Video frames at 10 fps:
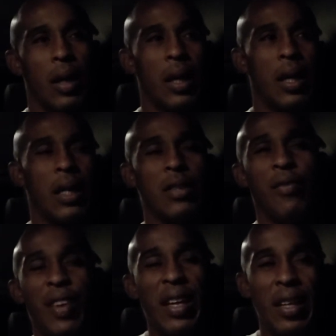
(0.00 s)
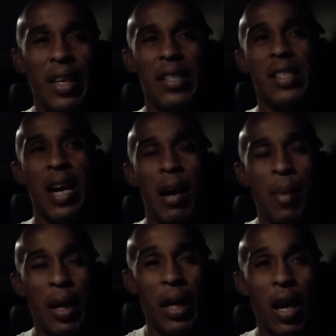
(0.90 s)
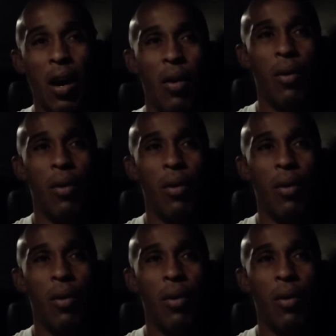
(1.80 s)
Because feelings come and go.